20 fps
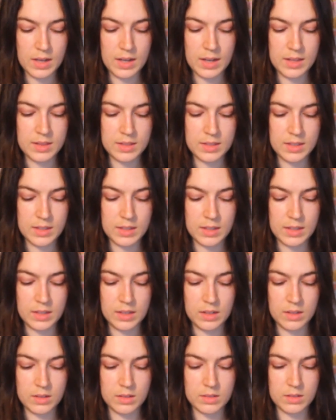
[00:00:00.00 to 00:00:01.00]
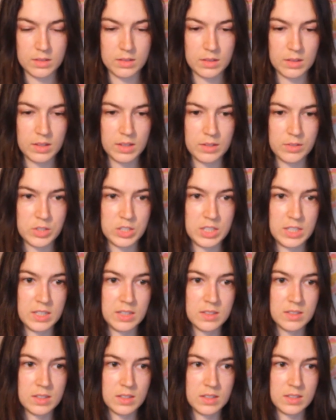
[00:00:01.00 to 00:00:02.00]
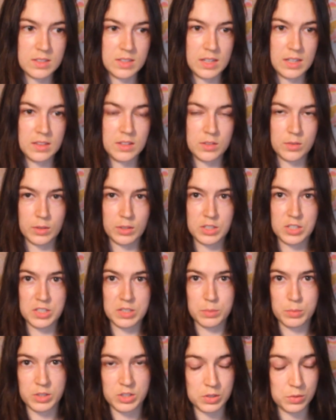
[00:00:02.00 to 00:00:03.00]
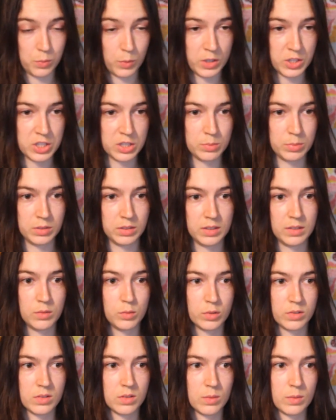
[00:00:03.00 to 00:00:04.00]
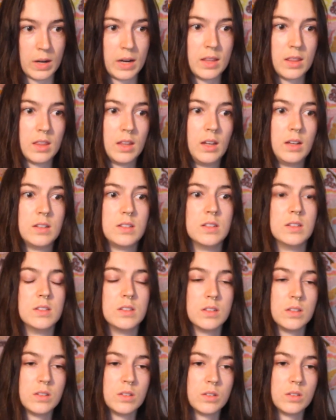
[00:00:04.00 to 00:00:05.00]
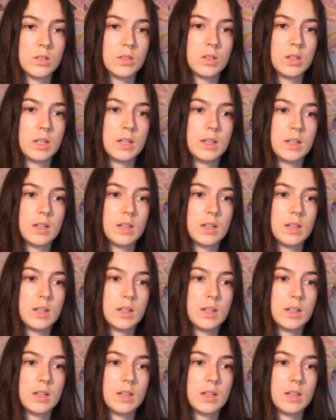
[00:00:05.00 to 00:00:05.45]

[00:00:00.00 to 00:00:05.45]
And then if she is going to stay in this relationship, which is what she believed was the right thing to do,